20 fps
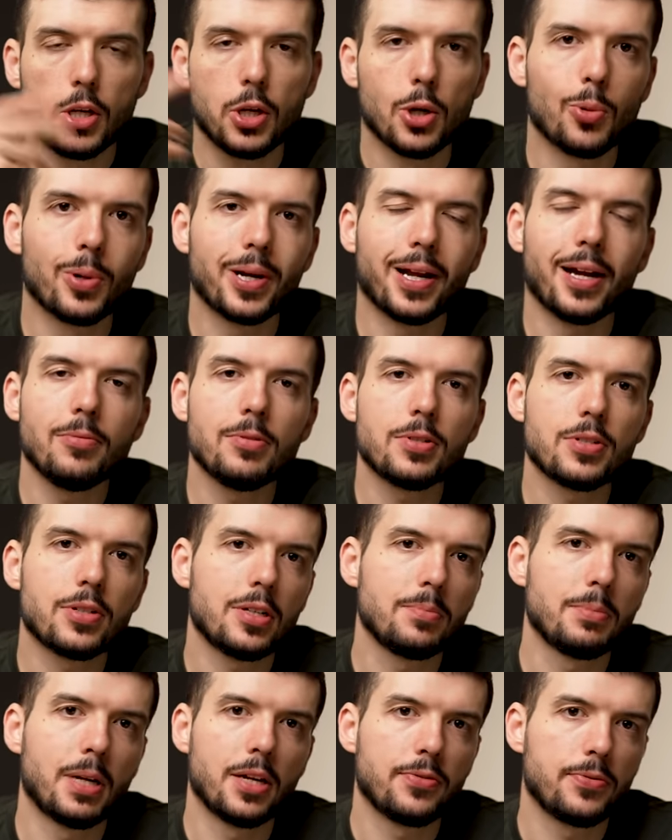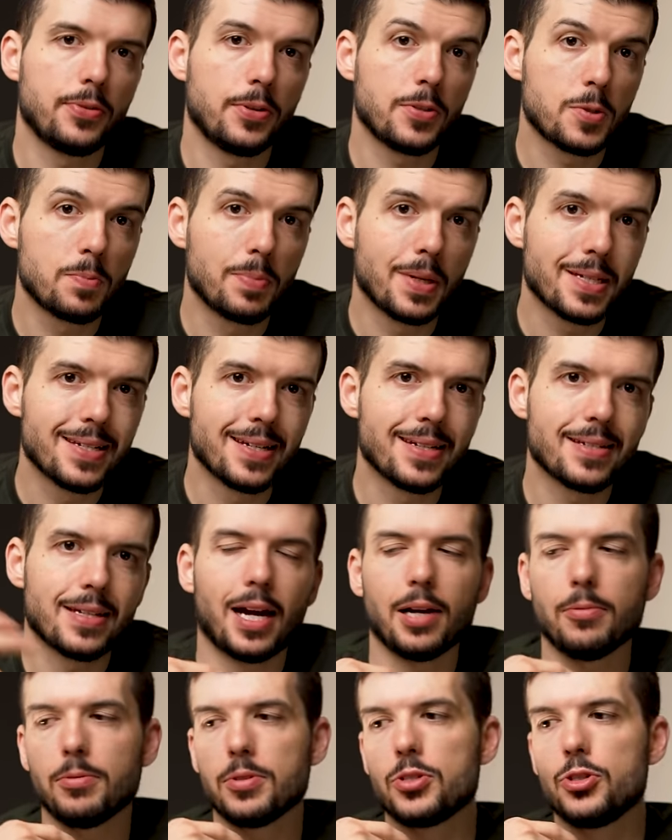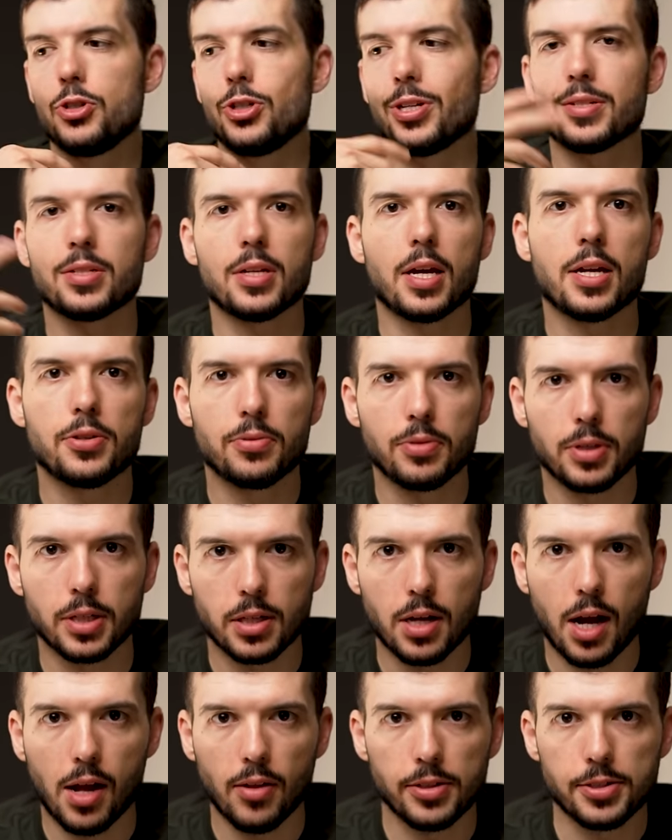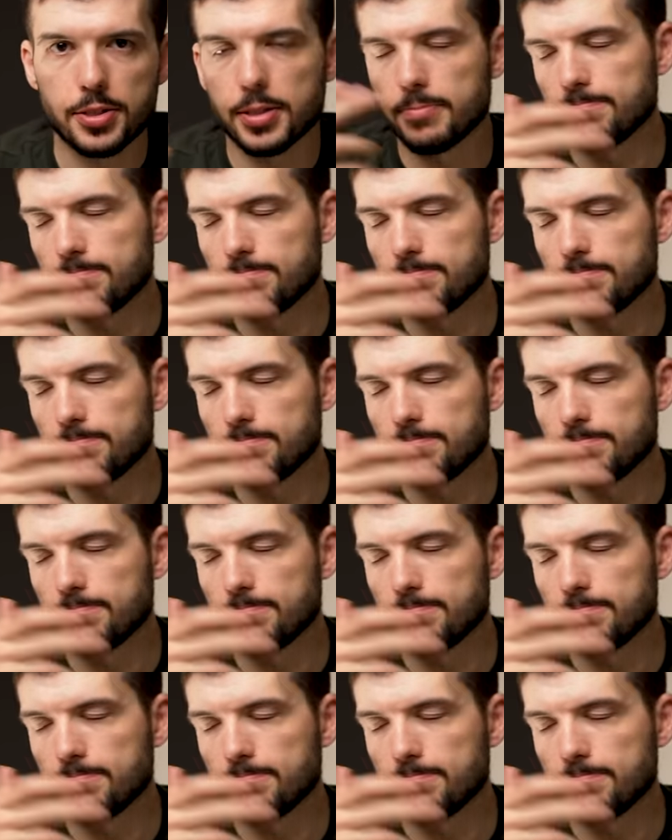You know, when I was starting my first business, I was just entering college.